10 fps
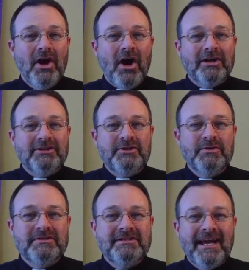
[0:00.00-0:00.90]
On
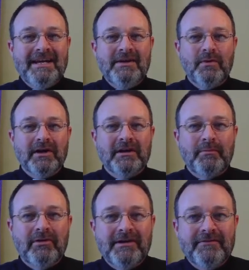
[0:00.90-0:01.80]
Tuesday, we're going to
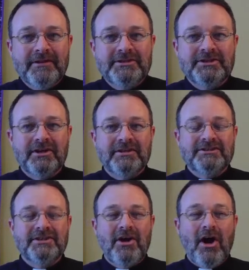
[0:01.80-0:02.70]
pray for the
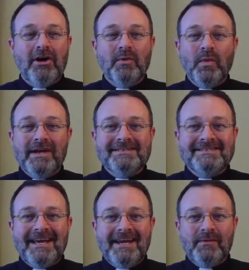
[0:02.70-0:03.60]
church. On
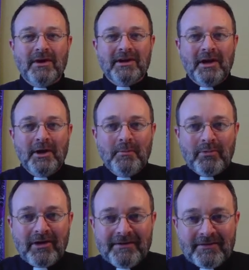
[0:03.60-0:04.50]
Wednesday, we're going to
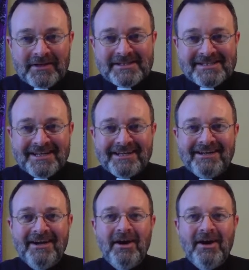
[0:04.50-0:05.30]
pray for the sick.